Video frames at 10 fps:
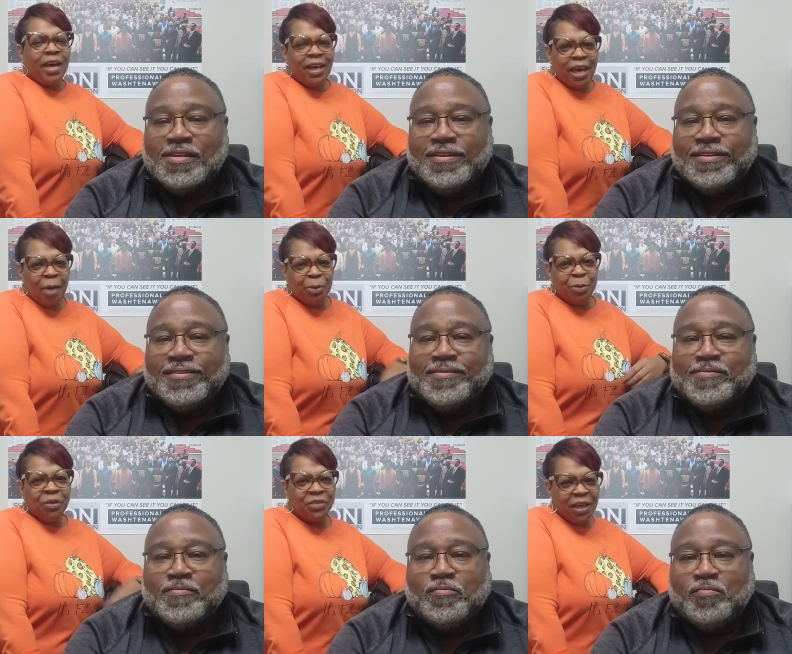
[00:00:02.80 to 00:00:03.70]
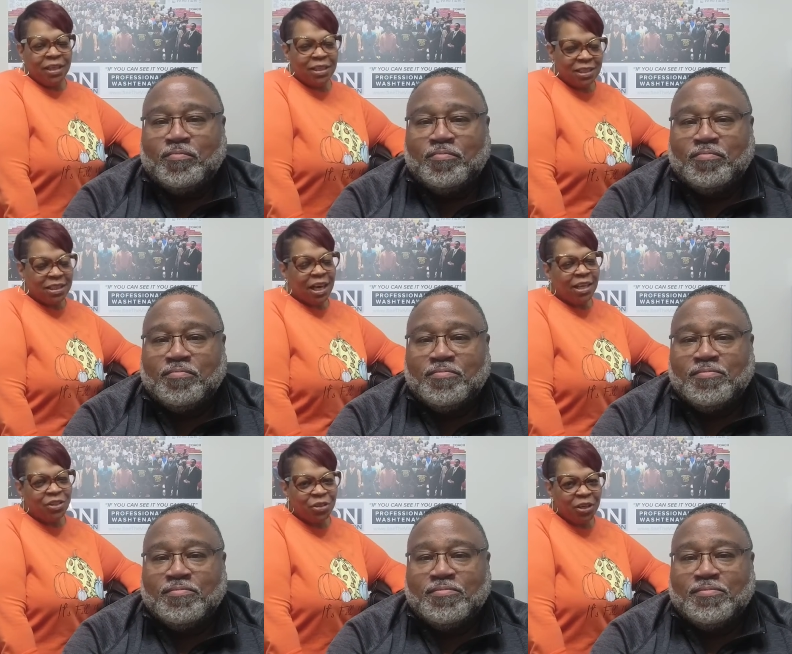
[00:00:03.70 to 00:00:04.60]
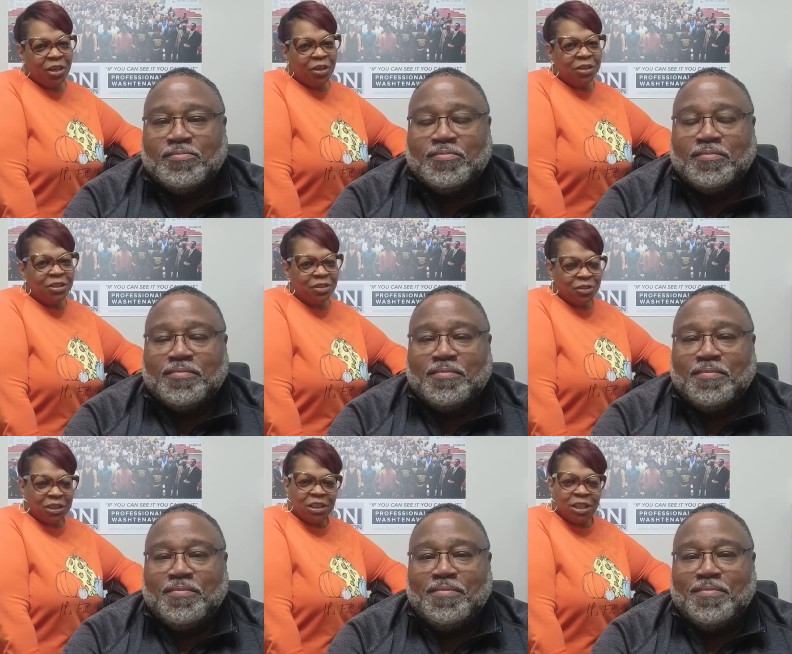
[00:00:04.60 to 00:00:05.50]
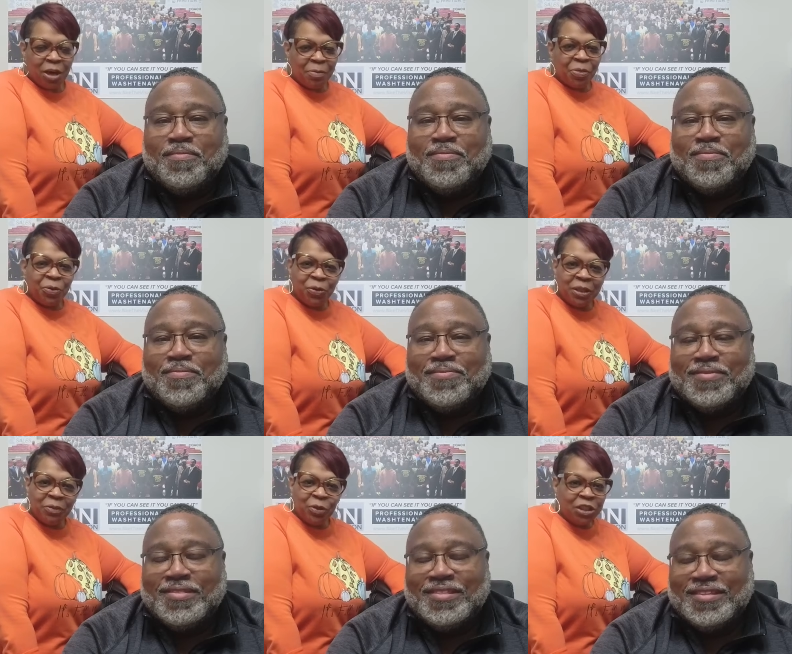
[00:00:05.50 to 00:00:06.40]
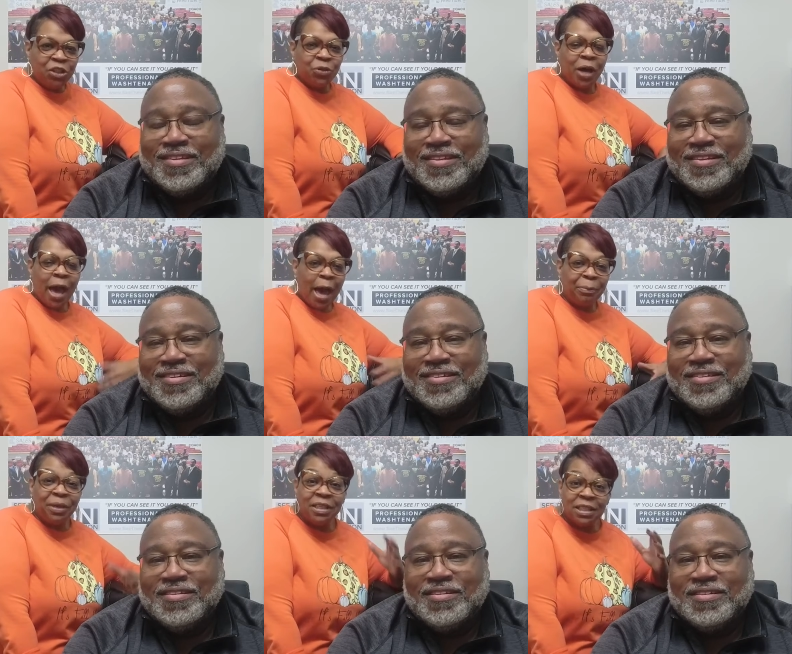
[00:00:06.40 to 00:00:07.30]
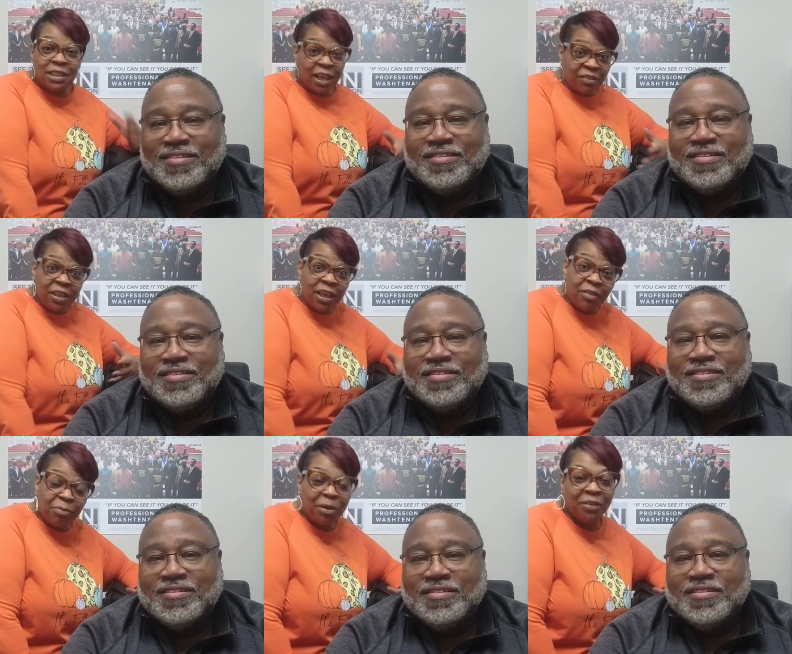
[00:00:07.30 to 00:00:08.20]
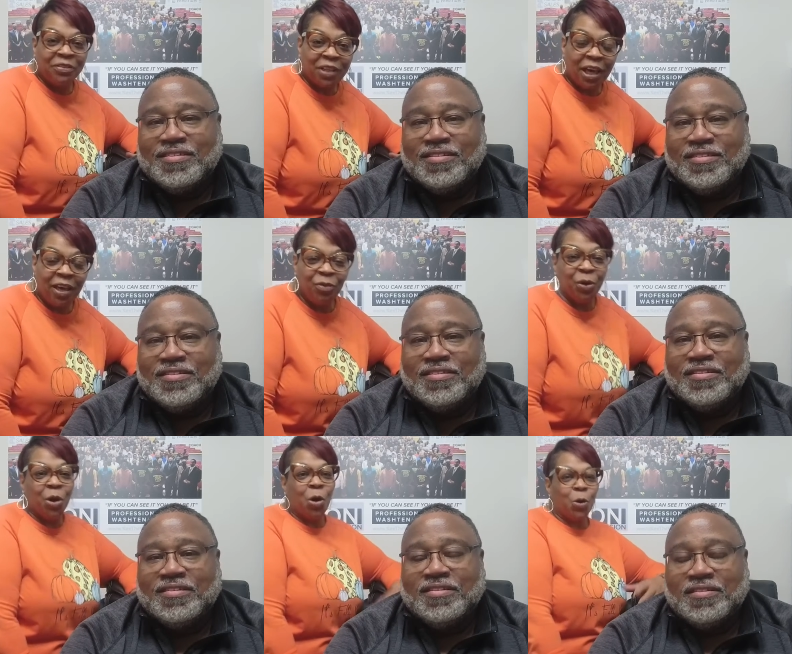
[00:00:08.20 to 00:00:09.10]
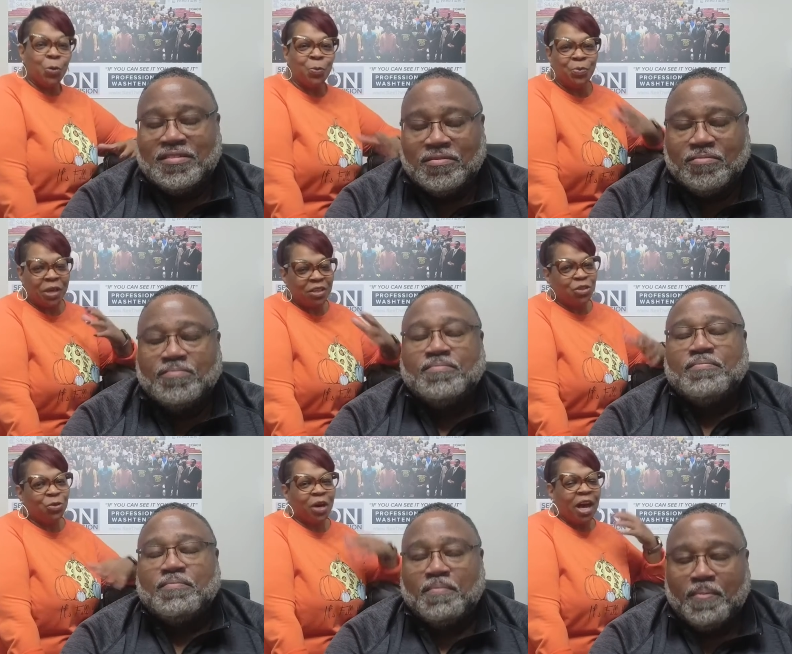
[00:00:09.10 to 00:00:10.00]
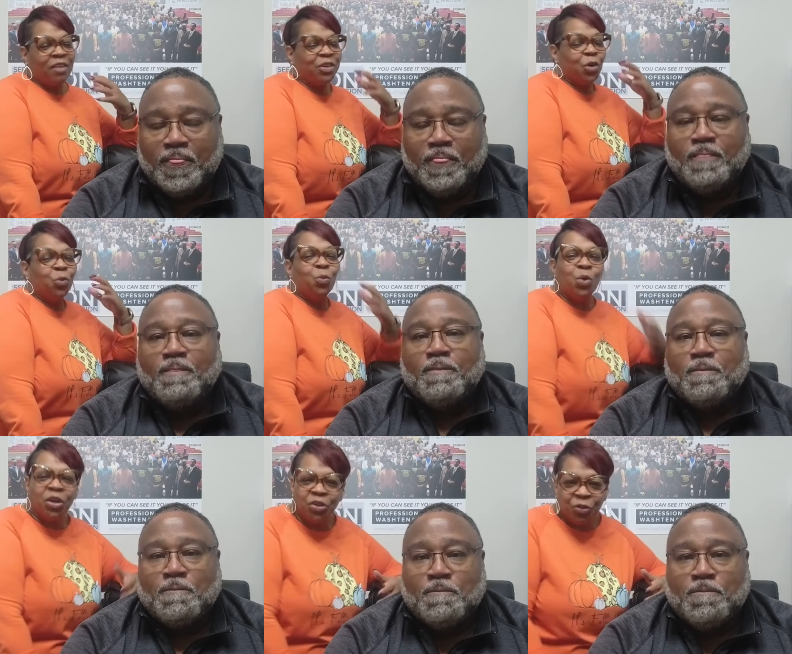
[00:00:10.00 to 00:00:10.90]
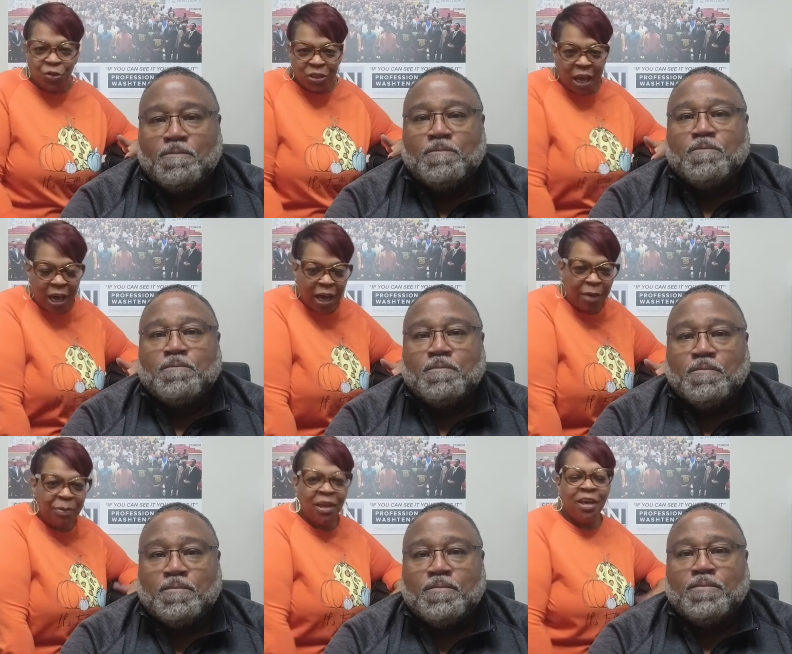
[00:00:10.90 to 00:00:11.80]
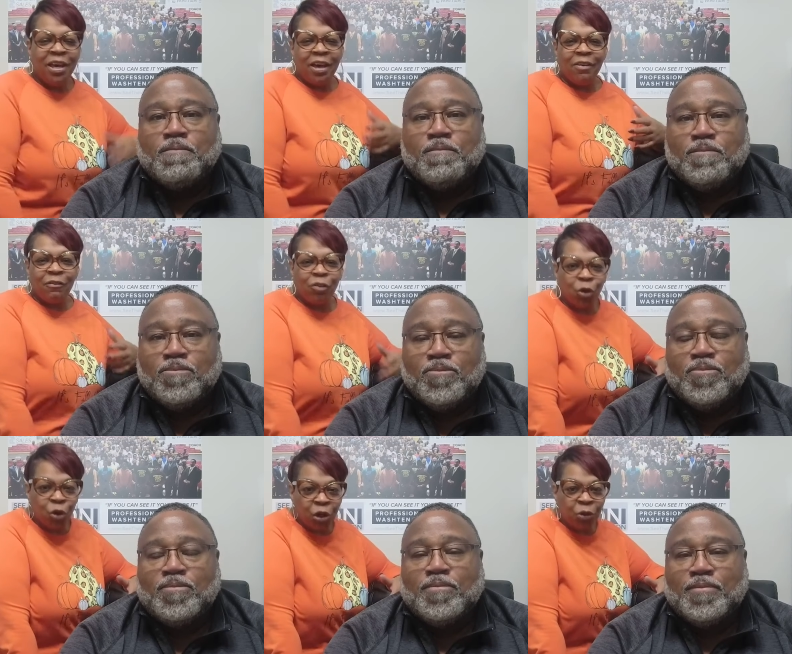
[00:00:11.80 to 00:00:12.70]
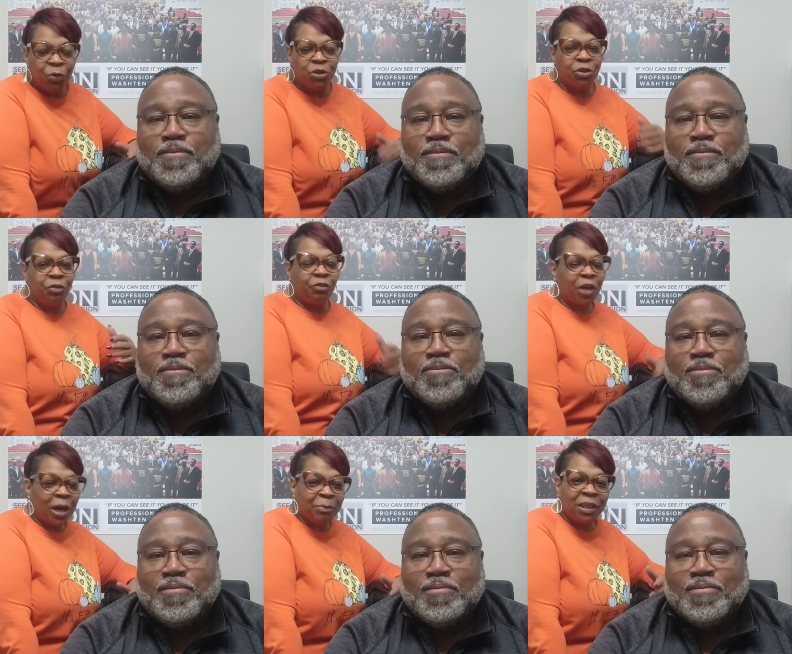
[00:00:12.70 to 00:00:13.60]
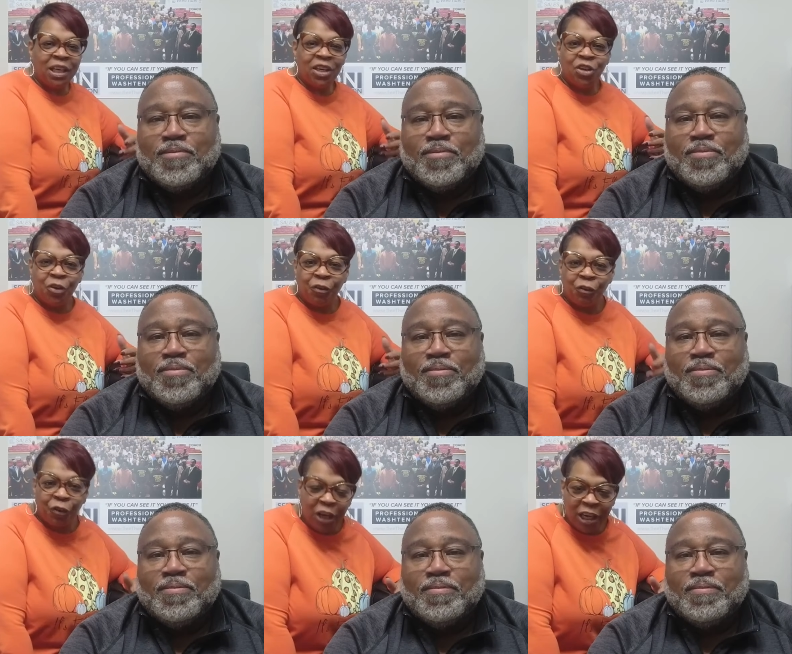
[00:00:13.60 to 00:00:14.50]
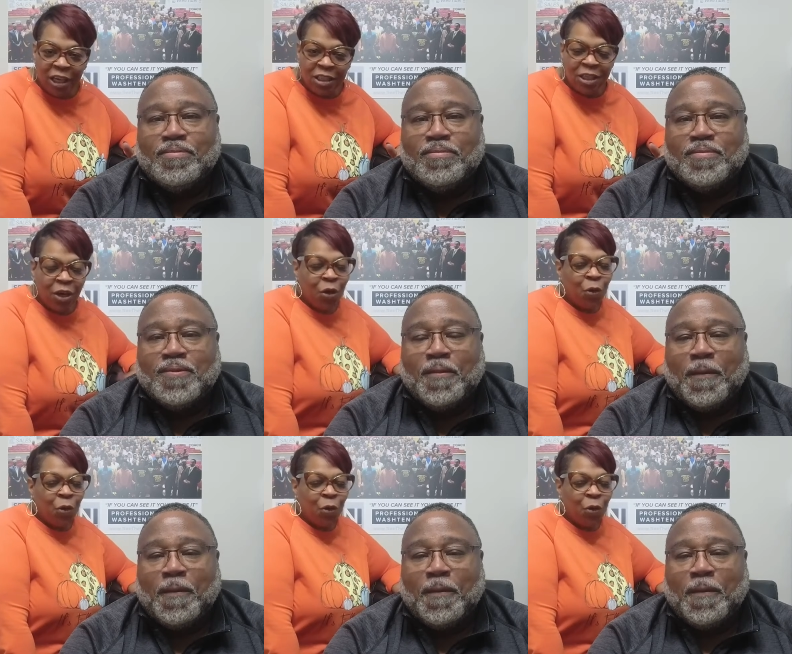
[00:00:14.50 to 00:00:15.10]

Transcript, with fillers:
Speaker 1: Hey, happy birthday, Cassandra. We just come through to wish you a happy 70th birthday. We hope that you are having a wonderful time in Florida with your family and your friends.